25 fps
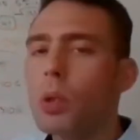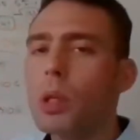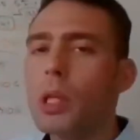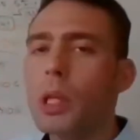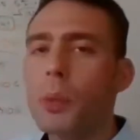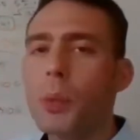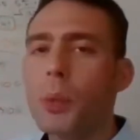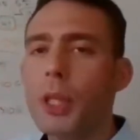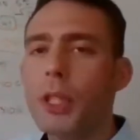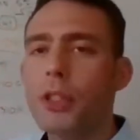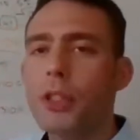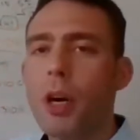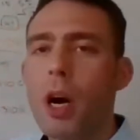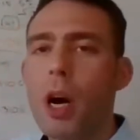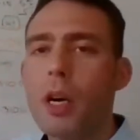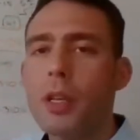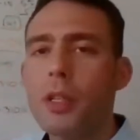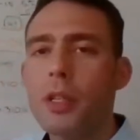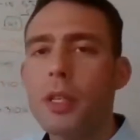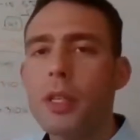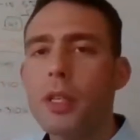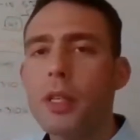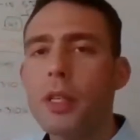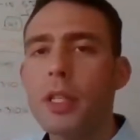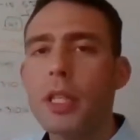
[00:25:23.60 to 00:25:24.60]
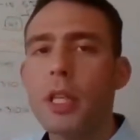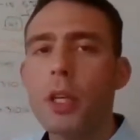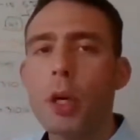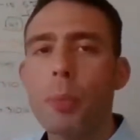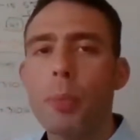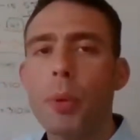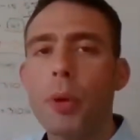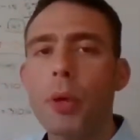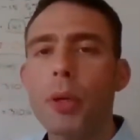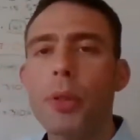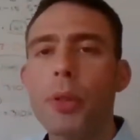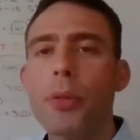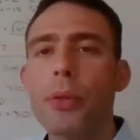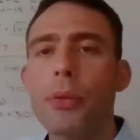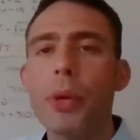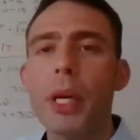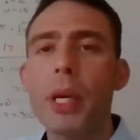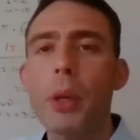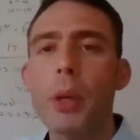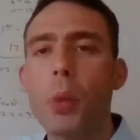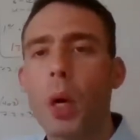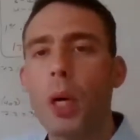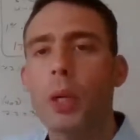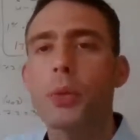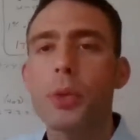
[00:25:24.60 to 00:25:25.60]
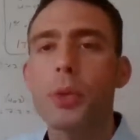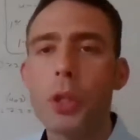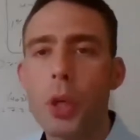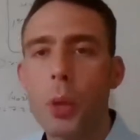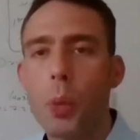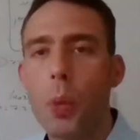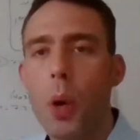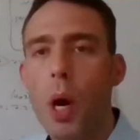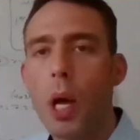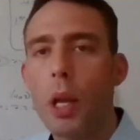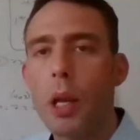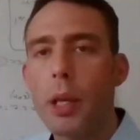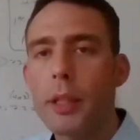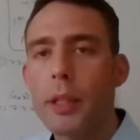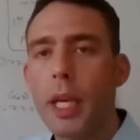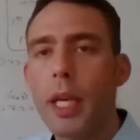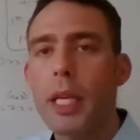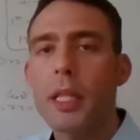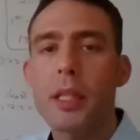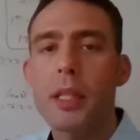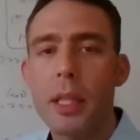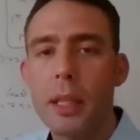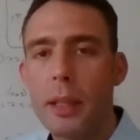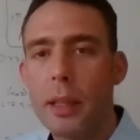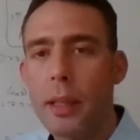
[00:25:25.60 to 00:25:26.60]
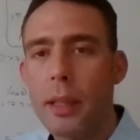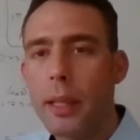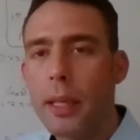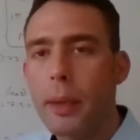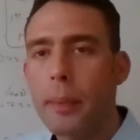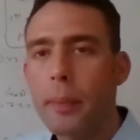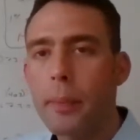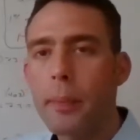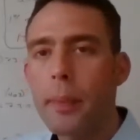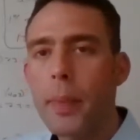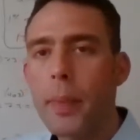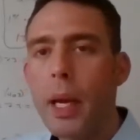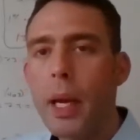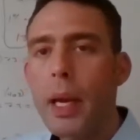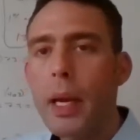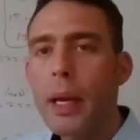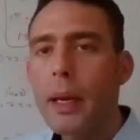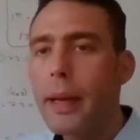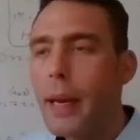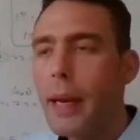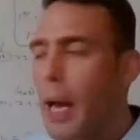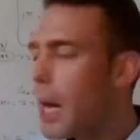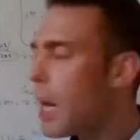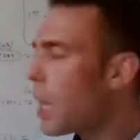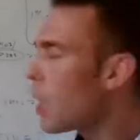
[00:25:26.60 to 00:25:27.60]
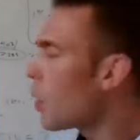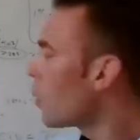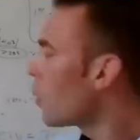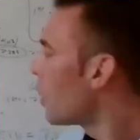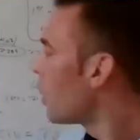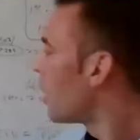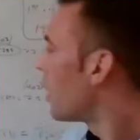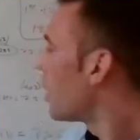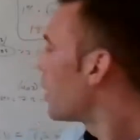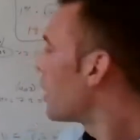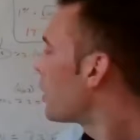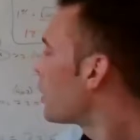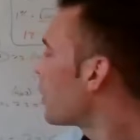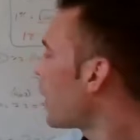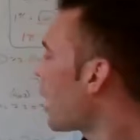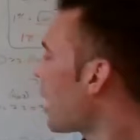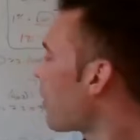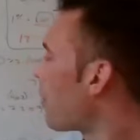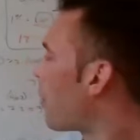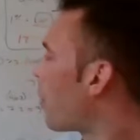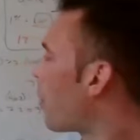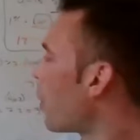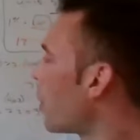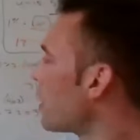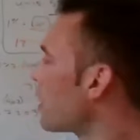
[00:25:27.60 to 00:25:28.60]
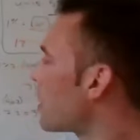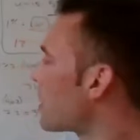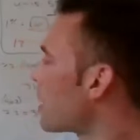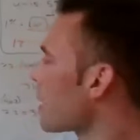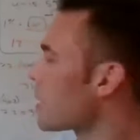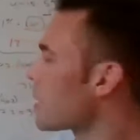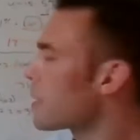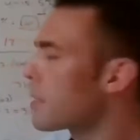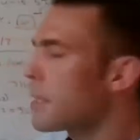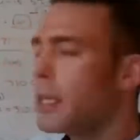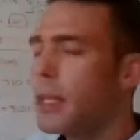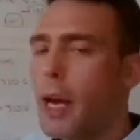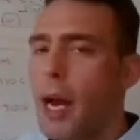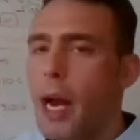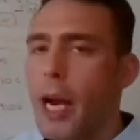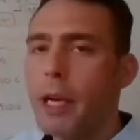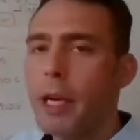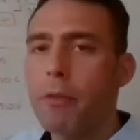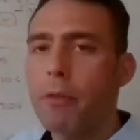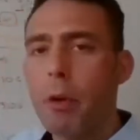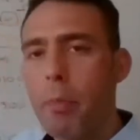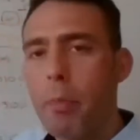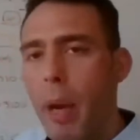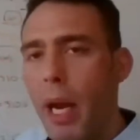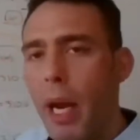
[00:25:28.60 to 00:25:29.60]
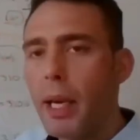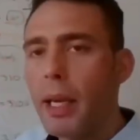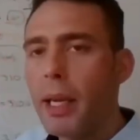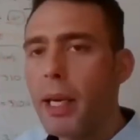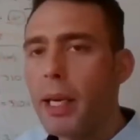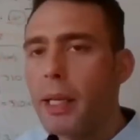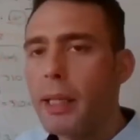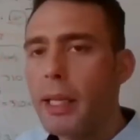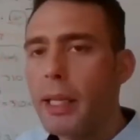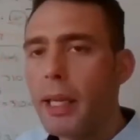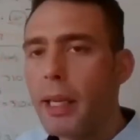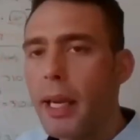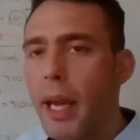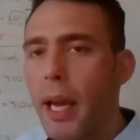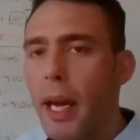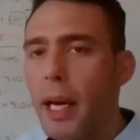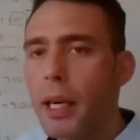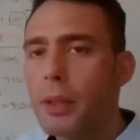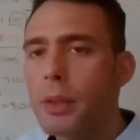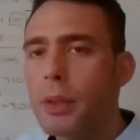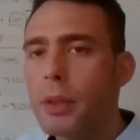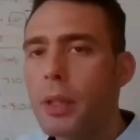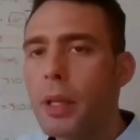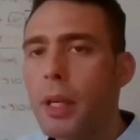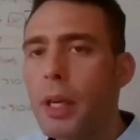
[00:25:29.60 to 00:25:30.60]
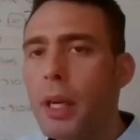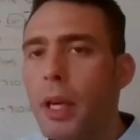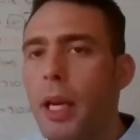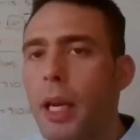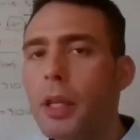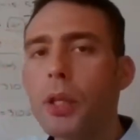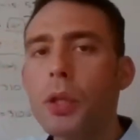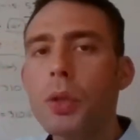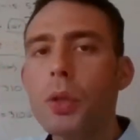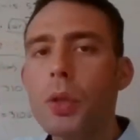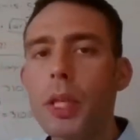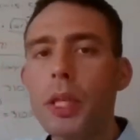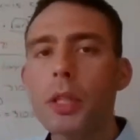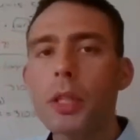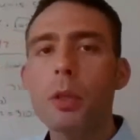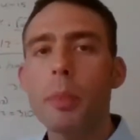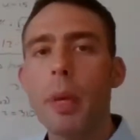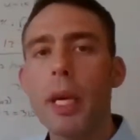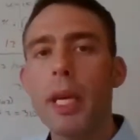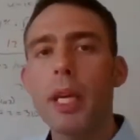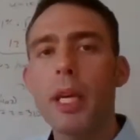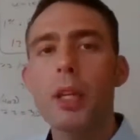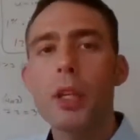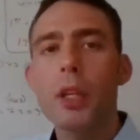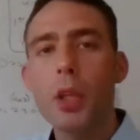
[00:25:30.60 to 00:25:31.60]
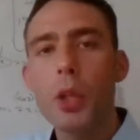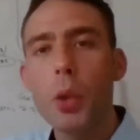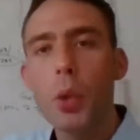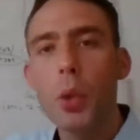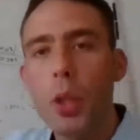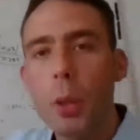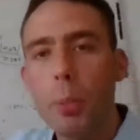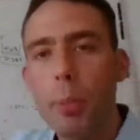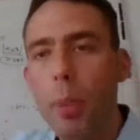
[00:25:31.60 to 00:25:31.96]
only withdraws 0.31 to your wallet instantly. Now you have 0.69 remaining in the account, and you need to make a new